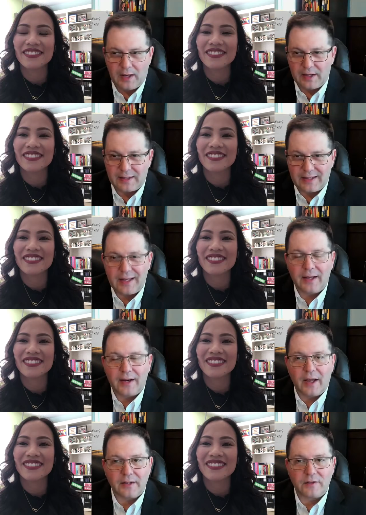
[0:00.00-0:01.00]
Speaker 1: and again,
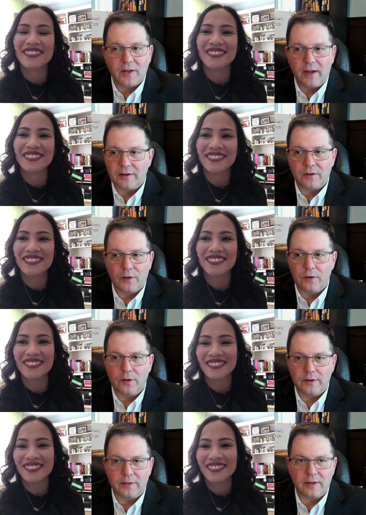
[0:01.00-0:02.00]
I I
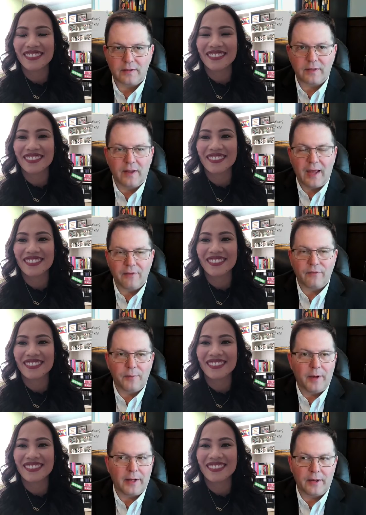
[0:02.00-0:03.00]
totally think mm-hmm. that
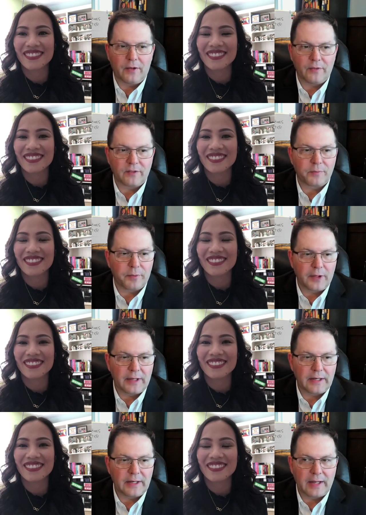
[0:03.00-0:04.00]
everybody on this
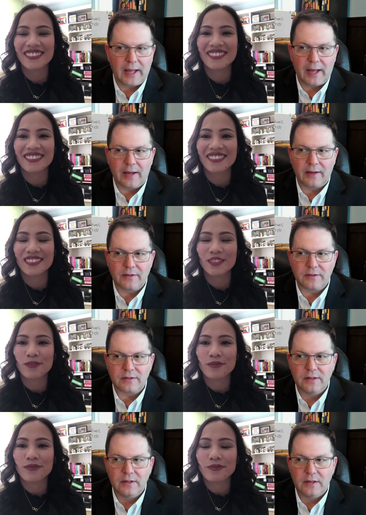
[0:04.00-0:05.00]
planet has
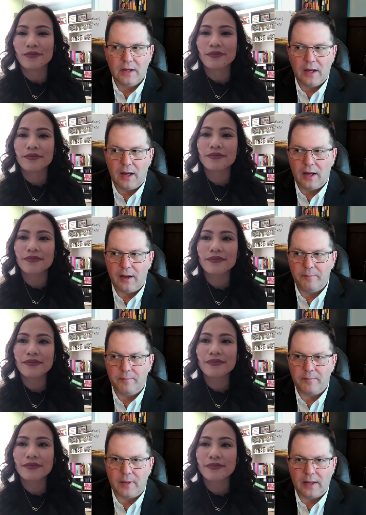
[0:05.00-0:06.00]

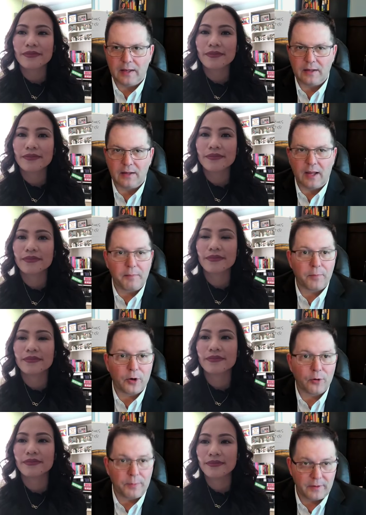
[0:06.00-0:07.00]
um, a a
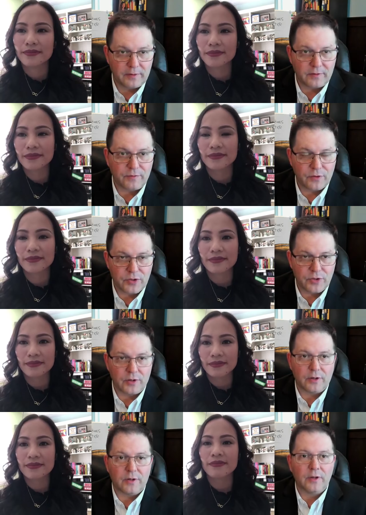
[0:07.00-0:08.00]
purpose for
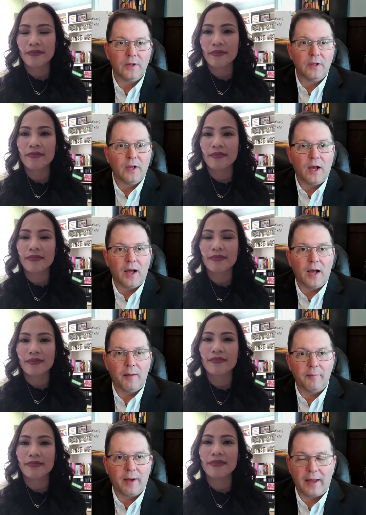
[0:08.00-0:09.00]
sure.
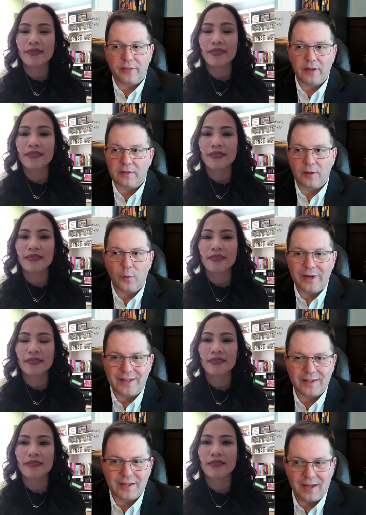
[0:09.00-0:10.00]
Um, I think that we
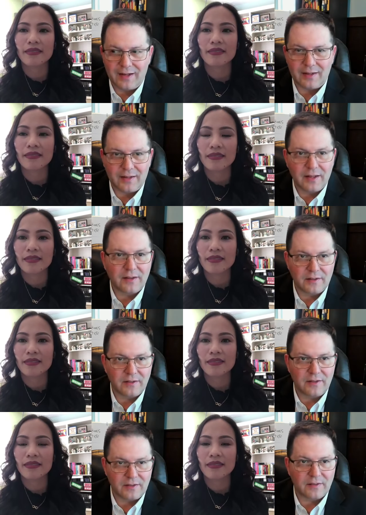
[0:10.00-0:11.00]
kind of get to
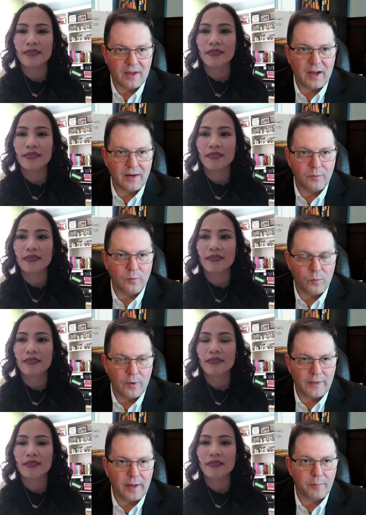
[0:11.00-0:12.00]
decide
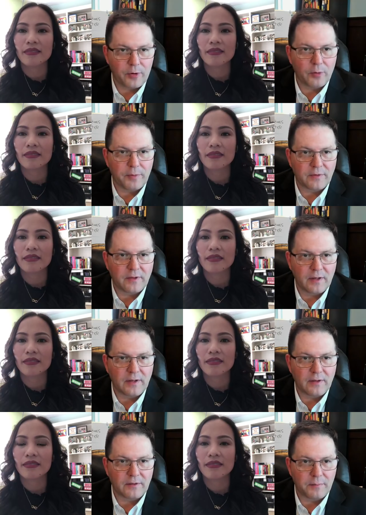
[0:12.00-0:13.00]
what that purpose
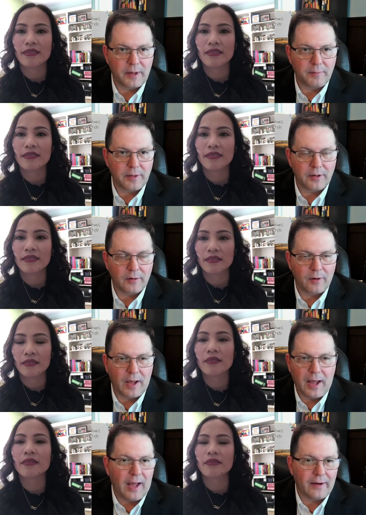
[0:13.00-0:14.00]
is, maybe, or
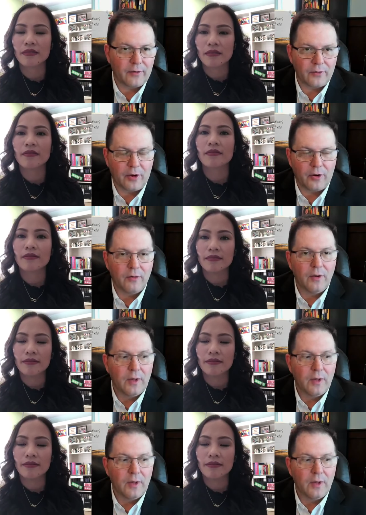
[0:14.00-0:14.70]
I, I don't know.